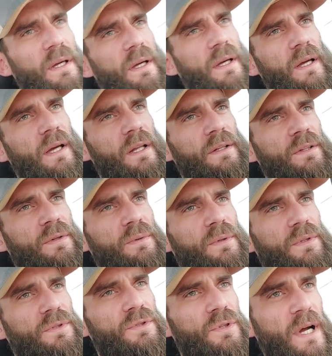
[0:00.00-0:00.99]
and to
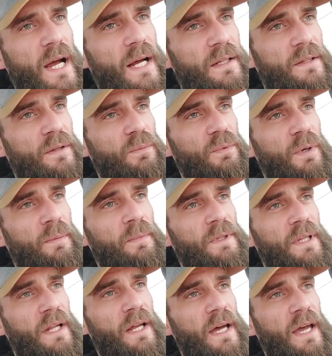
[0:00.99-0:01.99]
attract the woman
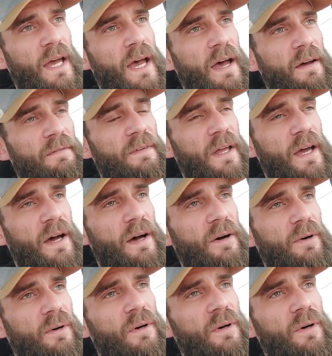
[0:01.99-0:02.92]
that I have now,